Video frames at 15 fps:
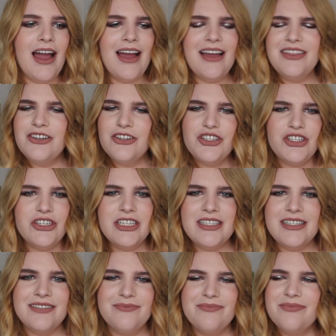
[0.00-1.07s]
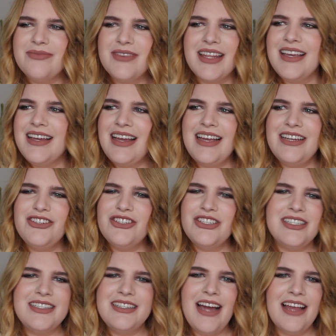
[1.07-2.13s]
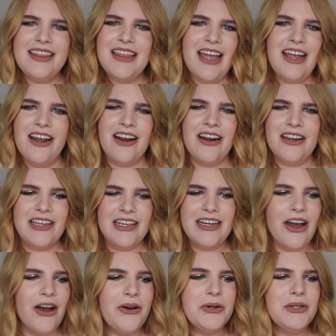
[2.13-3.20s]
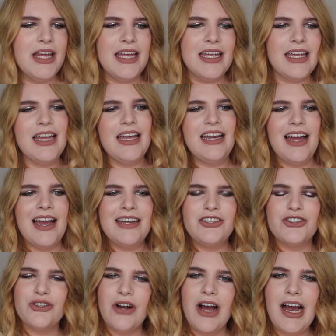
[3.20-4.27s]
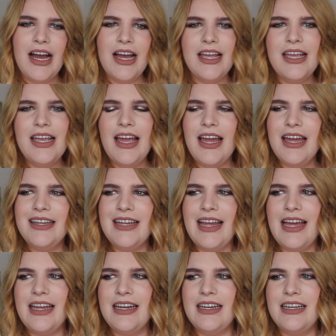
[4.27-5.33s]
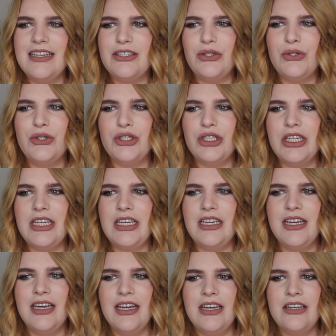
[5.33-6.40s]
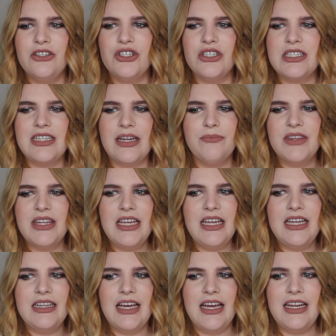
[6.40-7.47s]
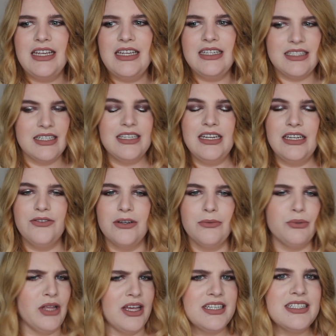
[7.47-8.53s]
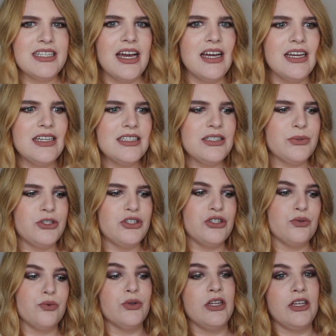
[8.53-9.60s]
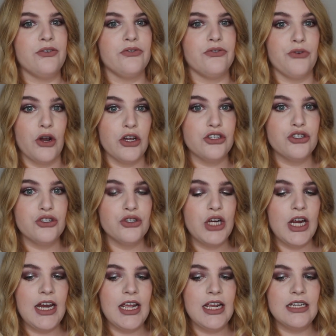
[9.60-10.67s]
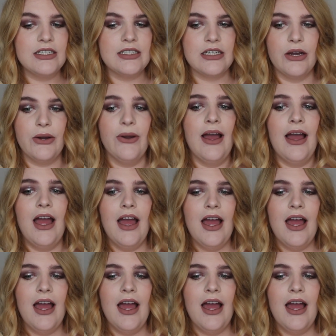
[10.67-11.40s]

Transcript: and there's just it's just not there, you know? Like, it, I try, and then it's usually just something that isn't even plus size, which is really frustrating. So